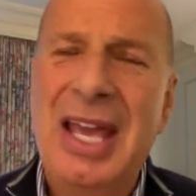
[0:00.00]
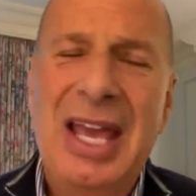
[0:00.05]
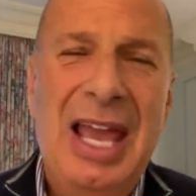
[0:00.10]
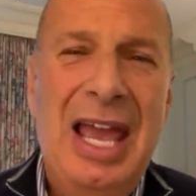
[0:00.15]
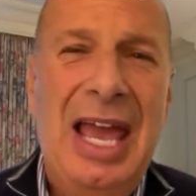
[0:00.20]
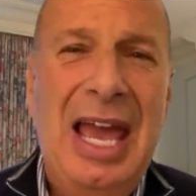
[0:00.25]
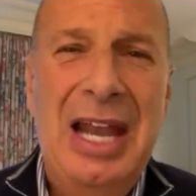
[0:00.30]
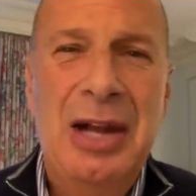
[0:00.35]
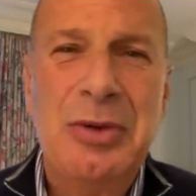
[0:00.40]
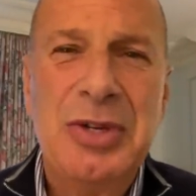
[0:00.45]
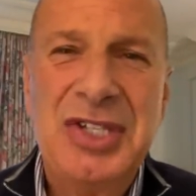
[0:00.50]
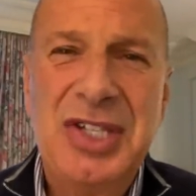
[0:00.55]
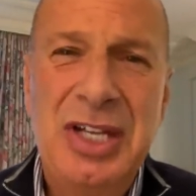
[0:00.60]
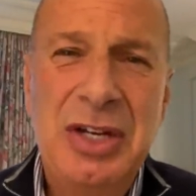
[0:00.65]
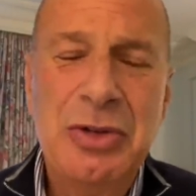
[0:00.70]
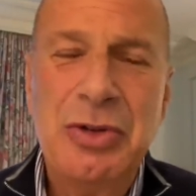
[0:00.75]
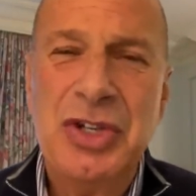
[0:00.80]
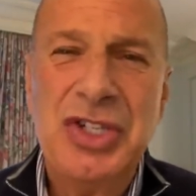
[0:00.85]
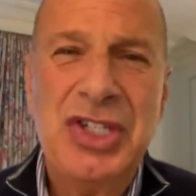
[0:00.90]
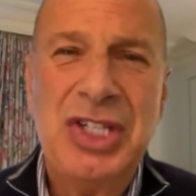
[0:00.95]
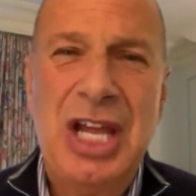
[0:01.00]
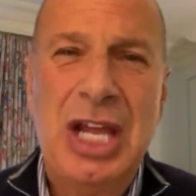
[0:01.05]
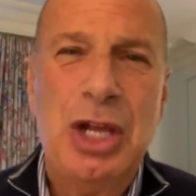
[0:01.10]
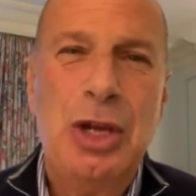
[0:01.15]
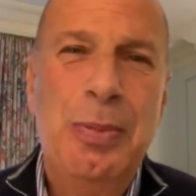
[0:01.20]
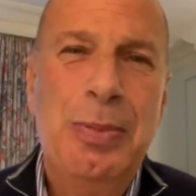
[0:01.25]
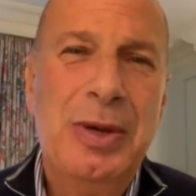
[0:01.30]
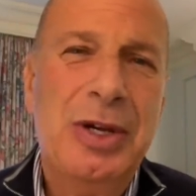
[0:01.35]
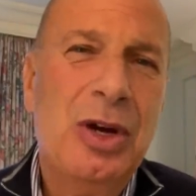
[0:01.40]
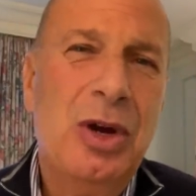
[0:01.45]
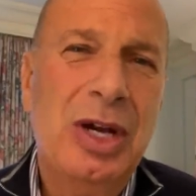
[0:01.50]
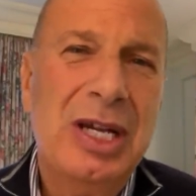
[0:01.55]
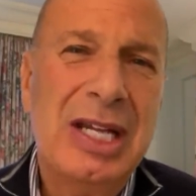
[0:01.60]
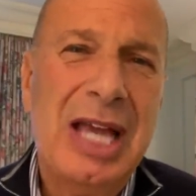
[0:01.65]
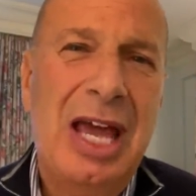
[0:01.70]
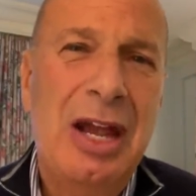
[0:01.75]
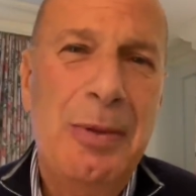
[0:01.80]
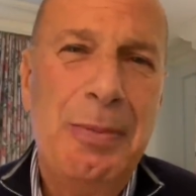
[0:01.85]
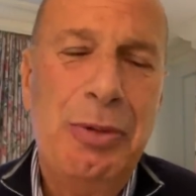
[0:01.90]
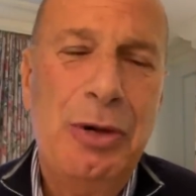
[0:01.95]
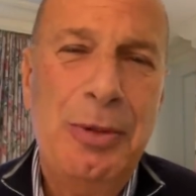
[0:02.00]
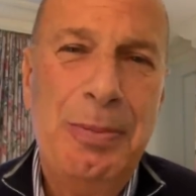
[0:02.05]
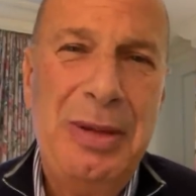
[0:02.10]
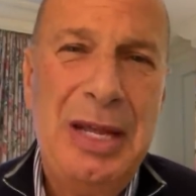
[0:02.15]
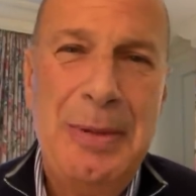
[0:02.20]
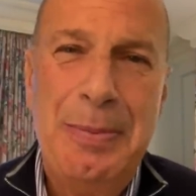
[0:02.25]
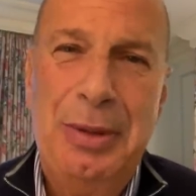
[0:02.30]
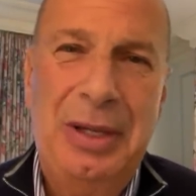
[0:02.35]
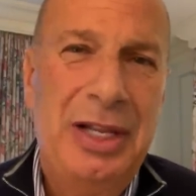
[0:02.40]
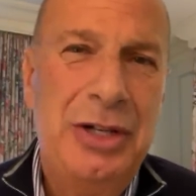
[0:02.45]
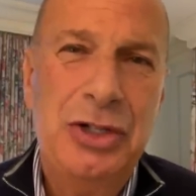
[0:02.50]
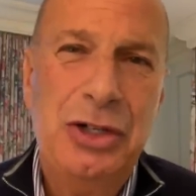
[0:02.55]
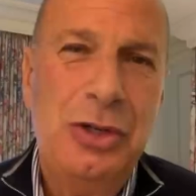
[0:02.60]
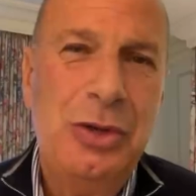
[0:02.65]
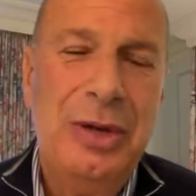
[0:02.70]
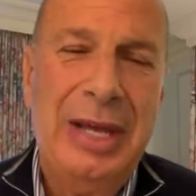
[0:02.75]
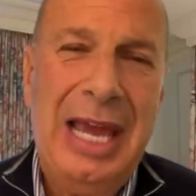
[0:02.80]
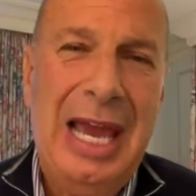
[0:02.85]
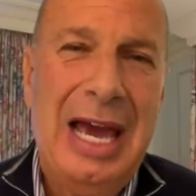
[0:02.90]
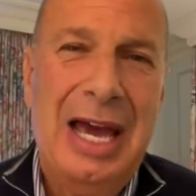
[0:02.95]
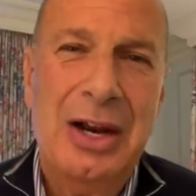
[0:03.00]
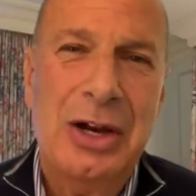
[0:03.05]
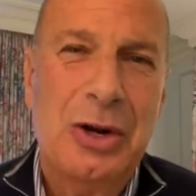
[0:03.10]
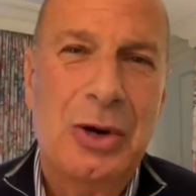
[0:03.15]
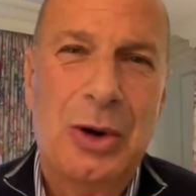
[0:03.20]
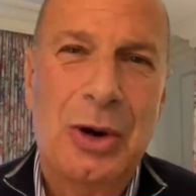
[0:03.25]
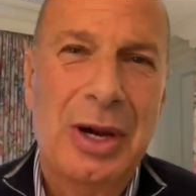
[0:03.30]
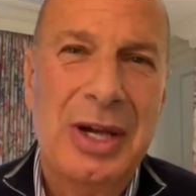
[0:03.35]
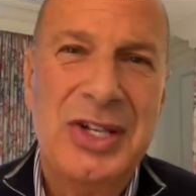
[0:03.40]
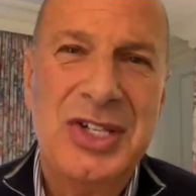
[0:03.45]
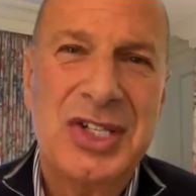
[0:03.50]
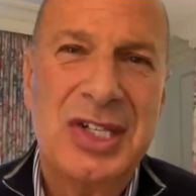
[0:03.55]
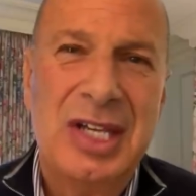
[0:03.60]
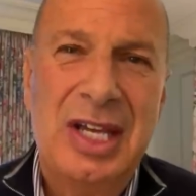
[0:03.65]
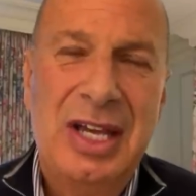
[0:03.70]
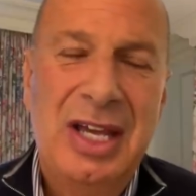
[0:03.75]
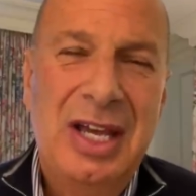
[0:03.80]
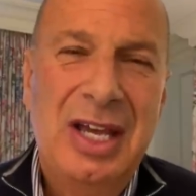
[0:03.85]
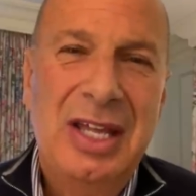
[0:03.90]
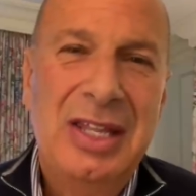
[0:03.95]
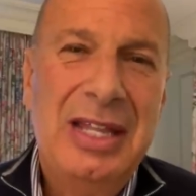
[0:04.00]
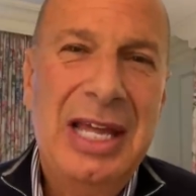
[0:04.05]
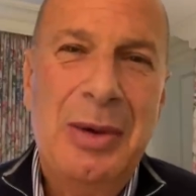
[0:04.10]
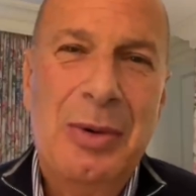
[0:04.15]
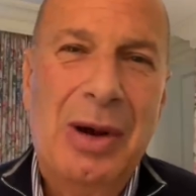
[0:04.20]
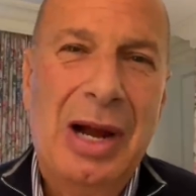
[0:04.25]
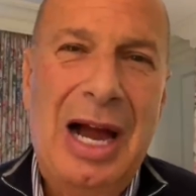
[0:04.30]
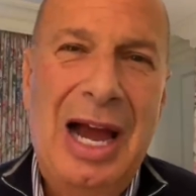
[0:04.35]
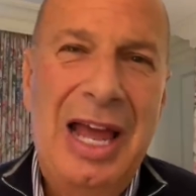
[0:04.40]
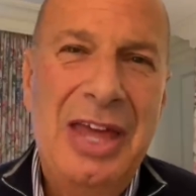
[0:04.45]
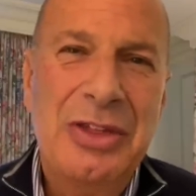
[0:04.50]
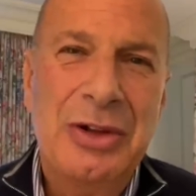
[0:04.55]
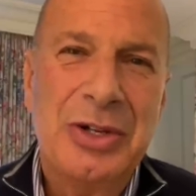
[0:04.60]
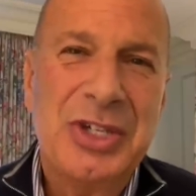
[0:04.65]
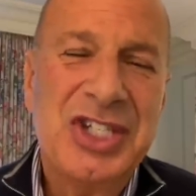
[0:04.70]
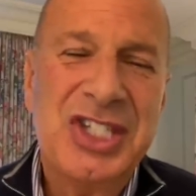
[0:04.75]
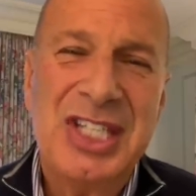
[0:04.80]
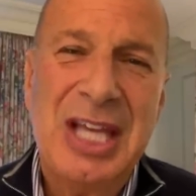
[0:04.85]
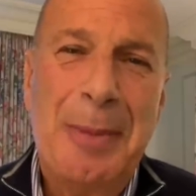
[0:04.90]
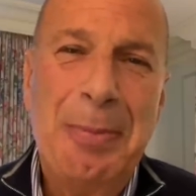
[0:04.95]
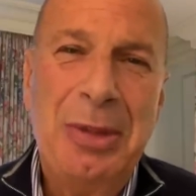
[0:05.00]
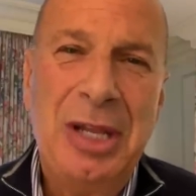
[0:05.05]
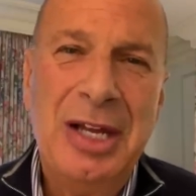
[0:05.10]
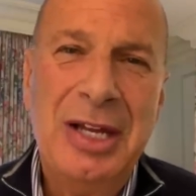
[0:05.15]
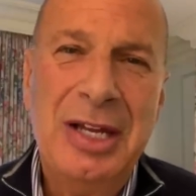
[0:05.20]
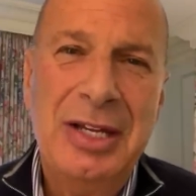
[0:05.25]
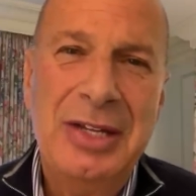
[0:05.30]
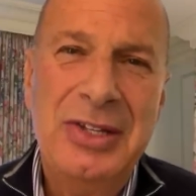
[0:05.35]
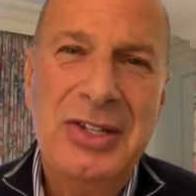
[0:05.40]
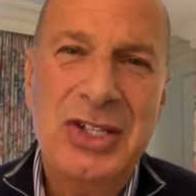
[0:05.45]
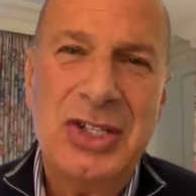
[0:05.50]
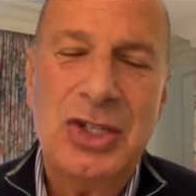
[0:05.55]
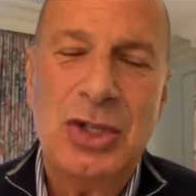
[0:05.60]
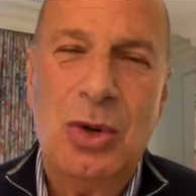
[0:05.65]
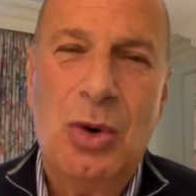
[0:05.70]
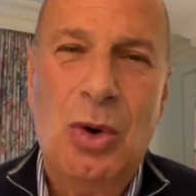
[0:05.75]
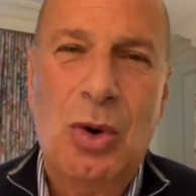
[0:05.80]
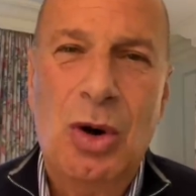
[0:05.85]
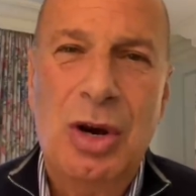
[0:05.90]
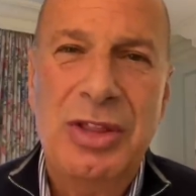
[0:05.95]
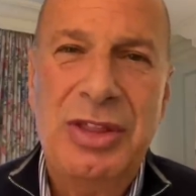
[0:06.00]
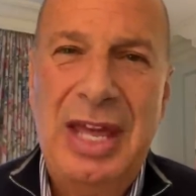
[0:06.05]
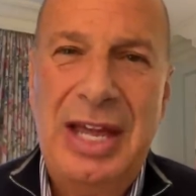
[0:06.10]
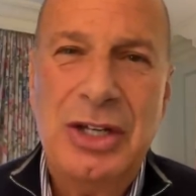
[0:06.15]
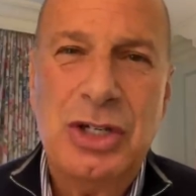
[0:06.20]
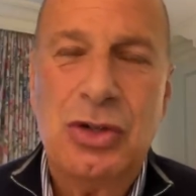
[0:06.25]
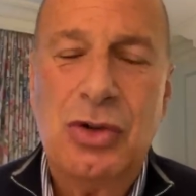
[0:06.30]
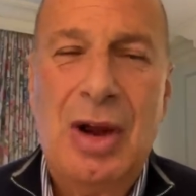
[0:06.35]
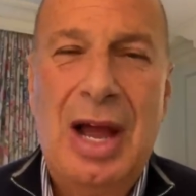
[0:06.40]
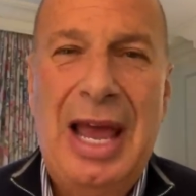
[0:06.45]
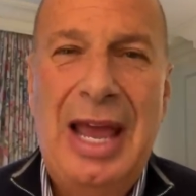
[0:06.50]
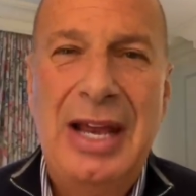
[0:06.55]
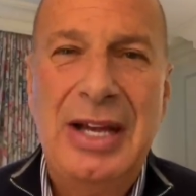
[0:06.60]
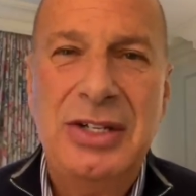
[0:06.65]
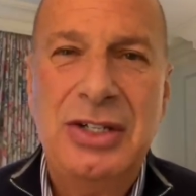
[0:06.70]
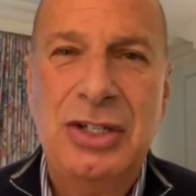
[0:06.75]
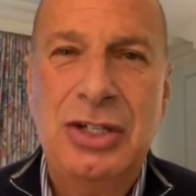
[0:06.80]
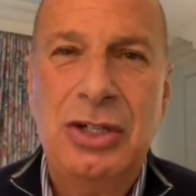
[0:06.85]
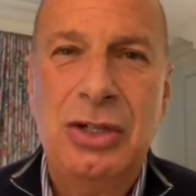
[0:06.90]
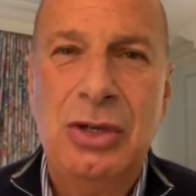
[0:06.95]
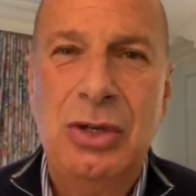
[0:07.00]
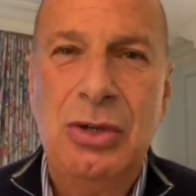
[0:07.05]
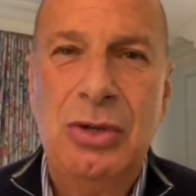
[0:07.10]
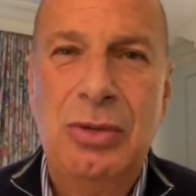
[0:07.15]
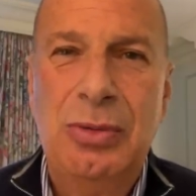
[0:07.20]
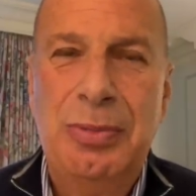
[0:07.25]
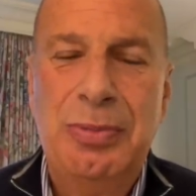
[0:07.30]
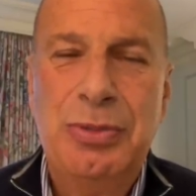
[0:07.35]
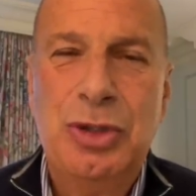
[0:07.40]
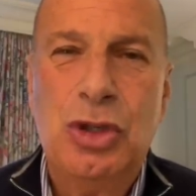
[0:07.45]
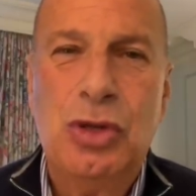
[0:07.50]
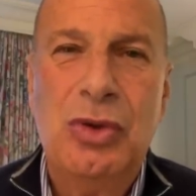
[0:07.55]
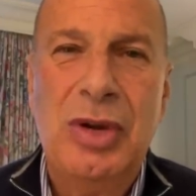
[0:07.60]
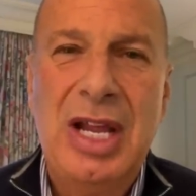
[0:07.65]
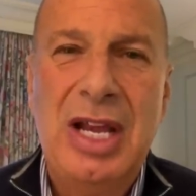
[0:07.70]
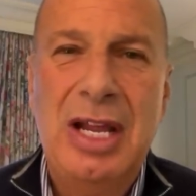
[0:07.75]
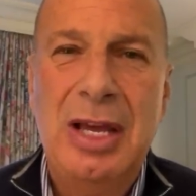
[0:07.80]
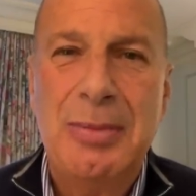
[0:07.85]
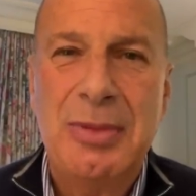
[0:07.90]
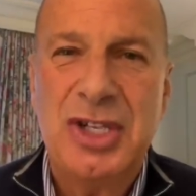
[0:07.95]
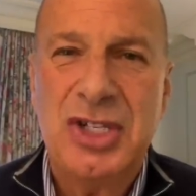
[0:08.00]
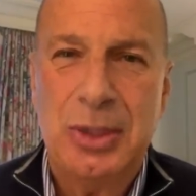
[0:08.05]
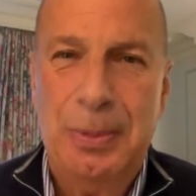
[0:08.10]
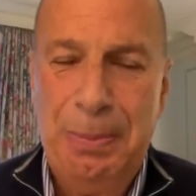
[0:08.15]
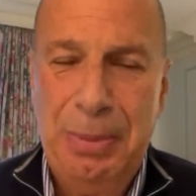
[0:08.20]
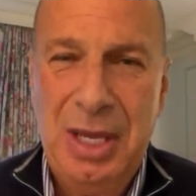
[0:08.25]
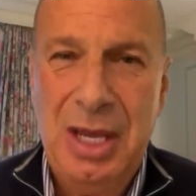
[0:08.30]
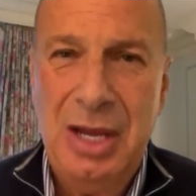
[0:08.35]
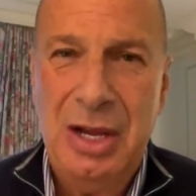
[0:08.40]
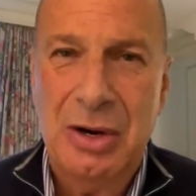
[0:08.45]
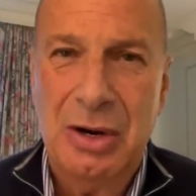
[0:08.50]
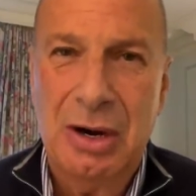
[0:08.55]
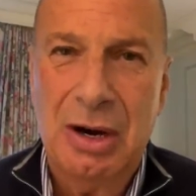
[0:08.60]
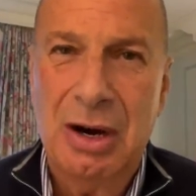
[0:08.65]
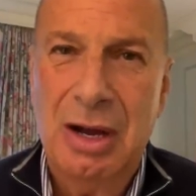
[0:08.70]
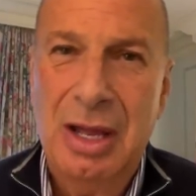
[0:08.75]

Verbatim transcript: And it was interesting. You kind of put people in two categories. They were either supplicants or they tried to treat him as a peer.